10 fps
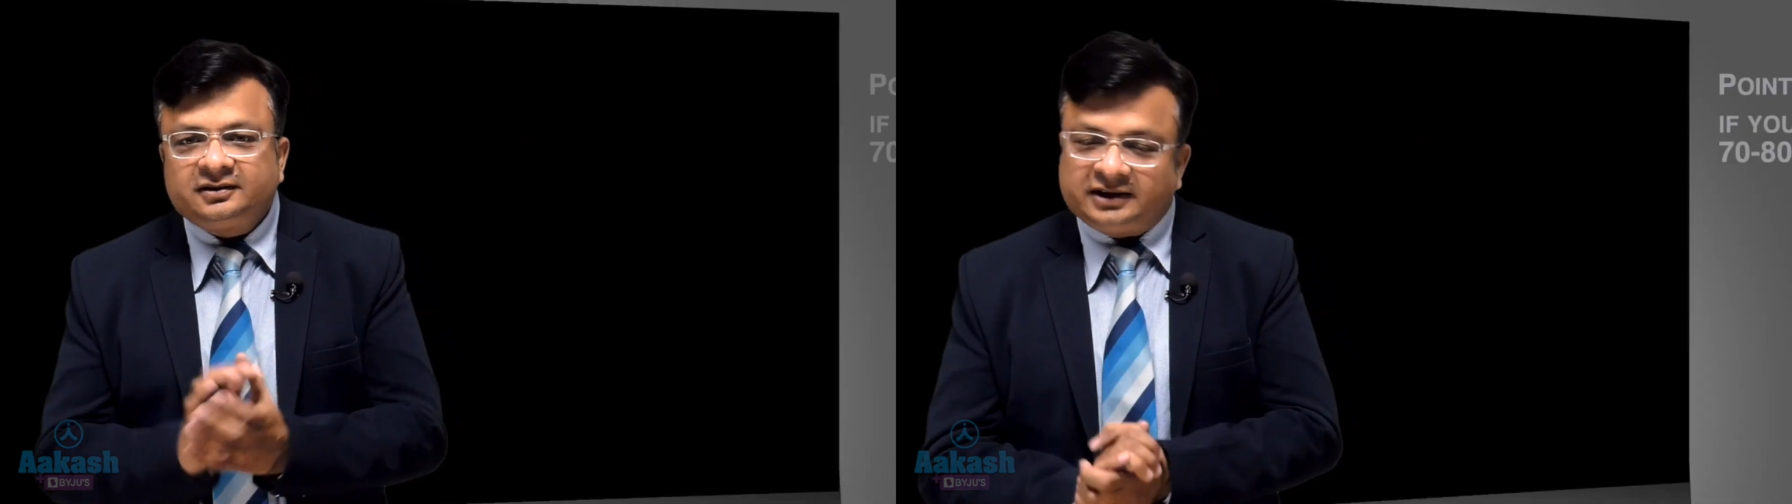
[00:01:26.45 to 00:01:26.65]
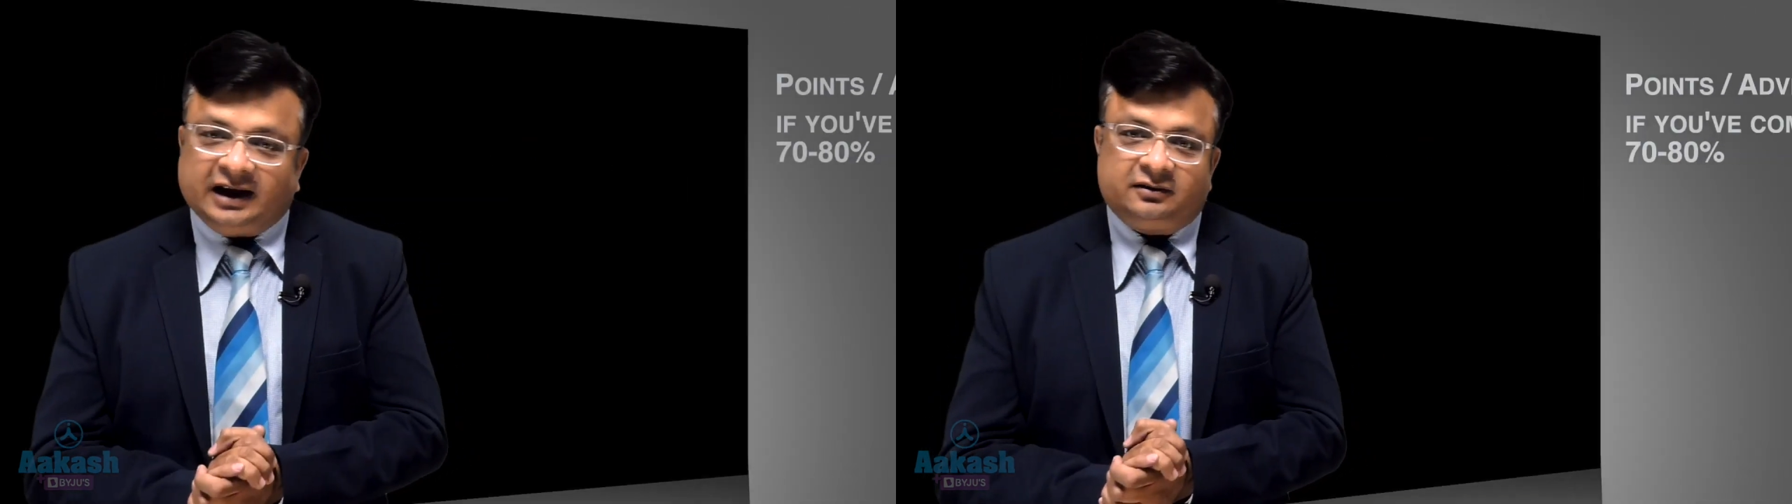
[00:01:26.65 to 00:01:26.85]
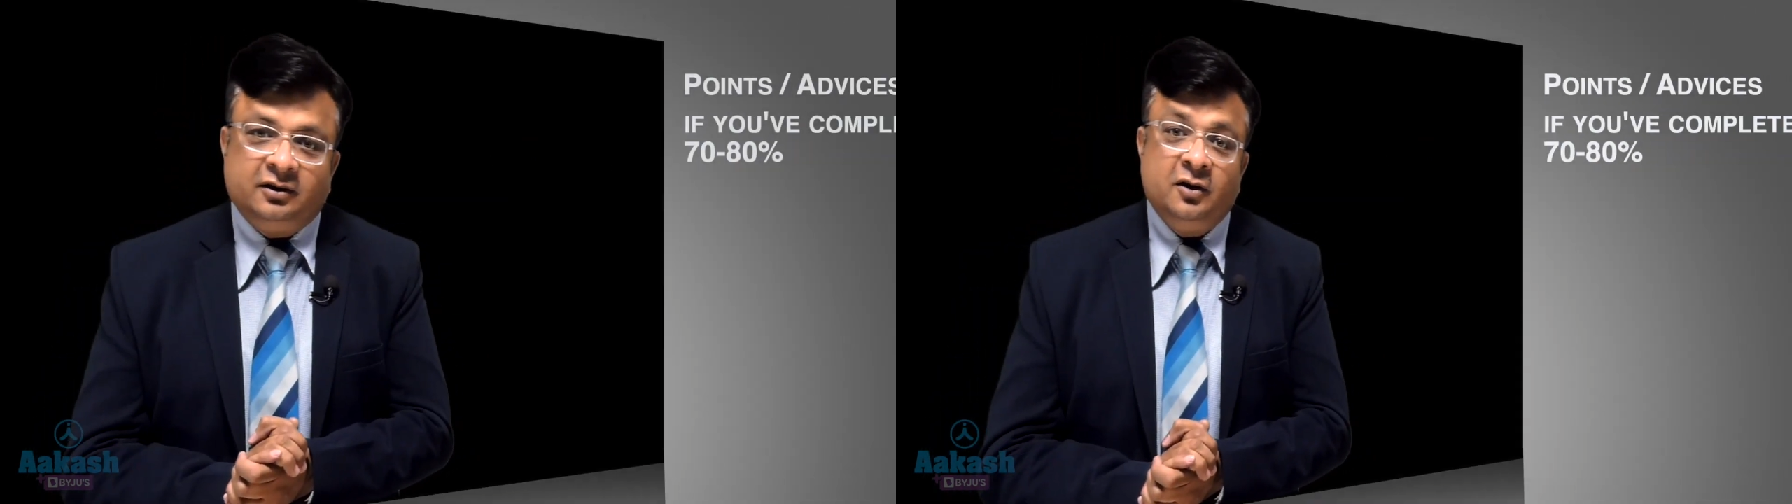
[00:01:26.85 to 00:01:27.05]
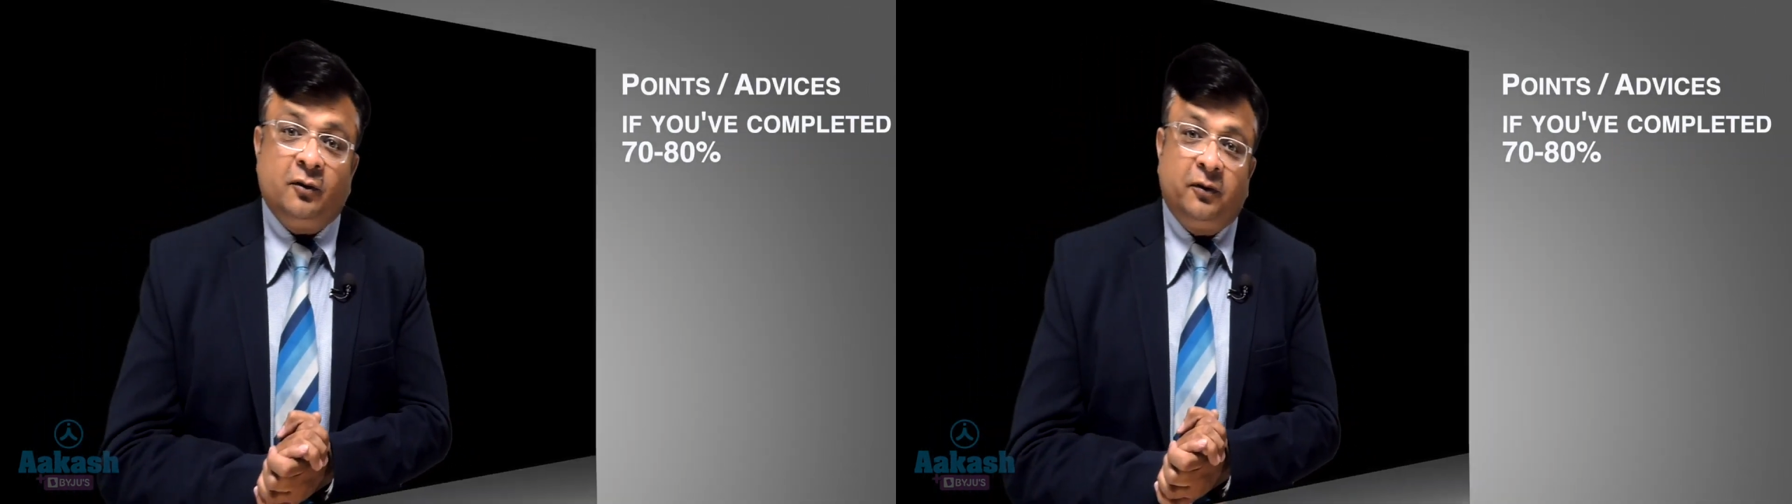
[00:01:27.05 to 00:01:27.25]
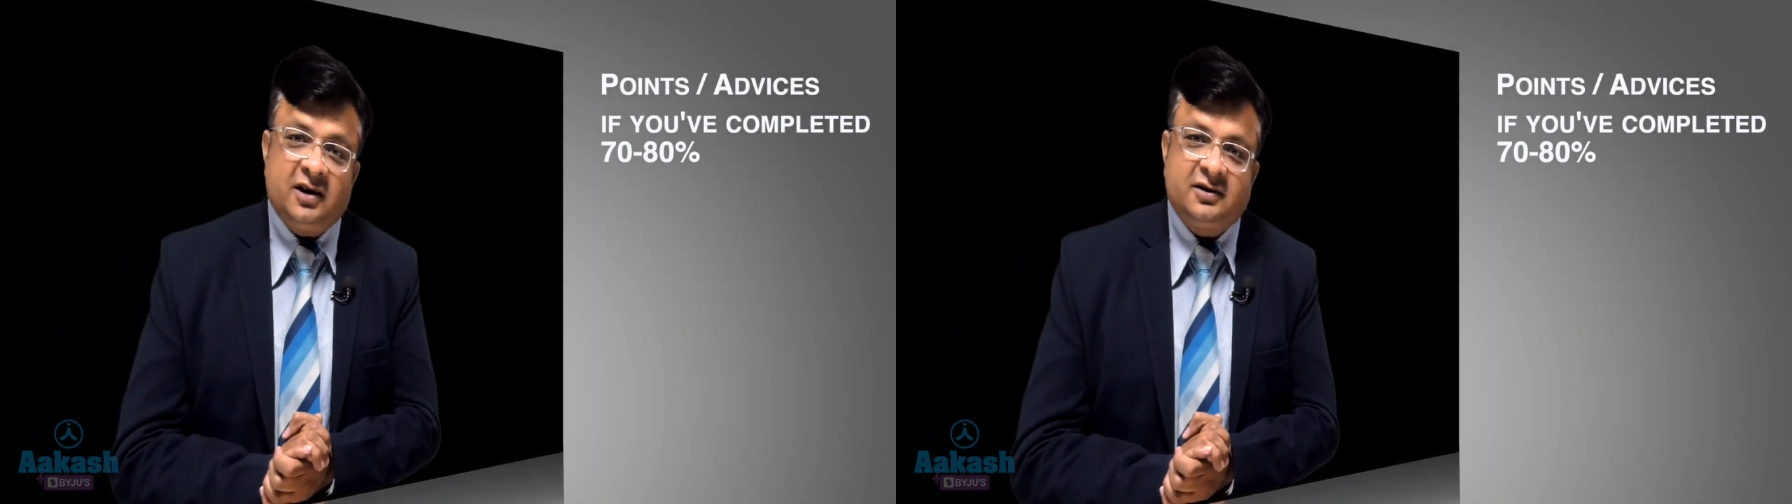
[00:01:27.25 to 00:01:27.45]
Then,
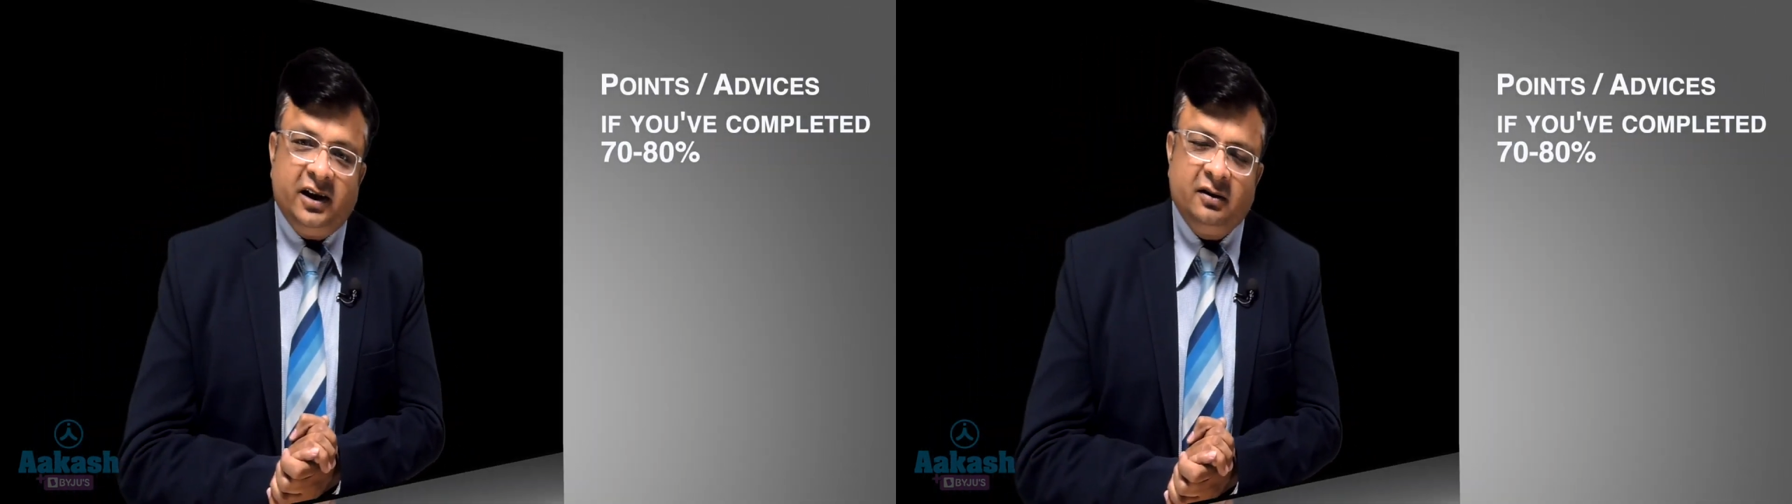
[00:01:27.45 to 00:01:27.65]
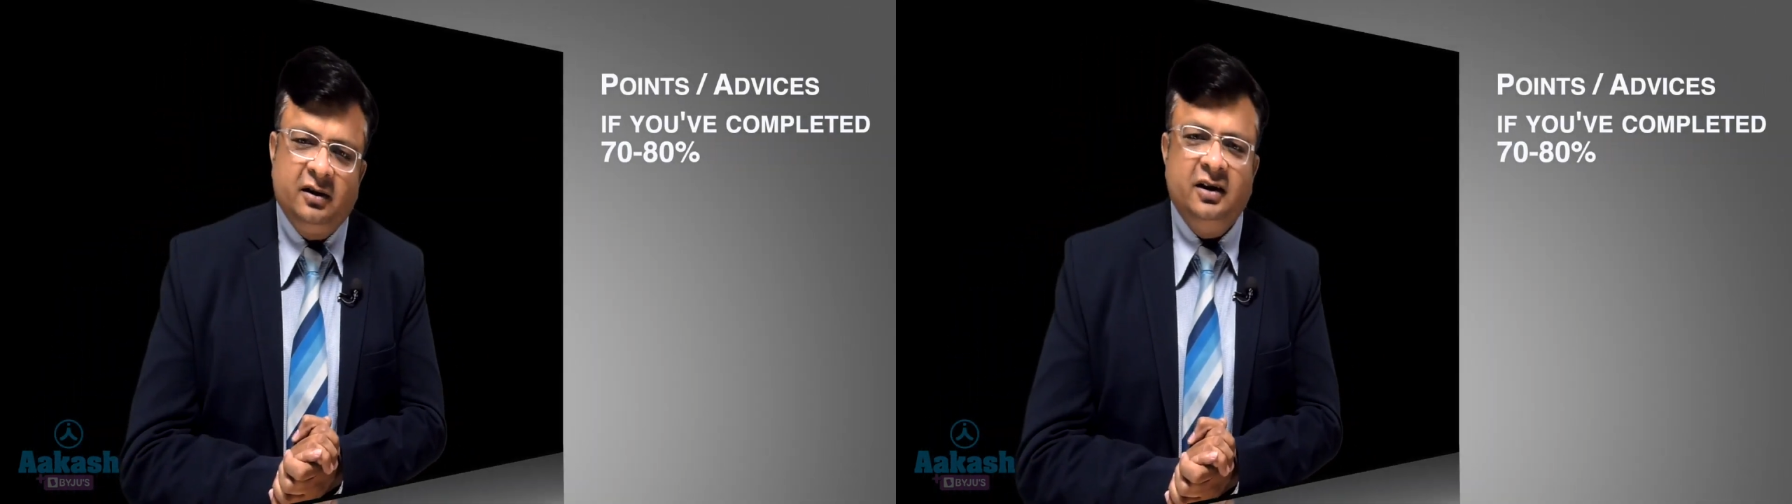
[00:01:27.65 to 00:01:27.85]
first thing,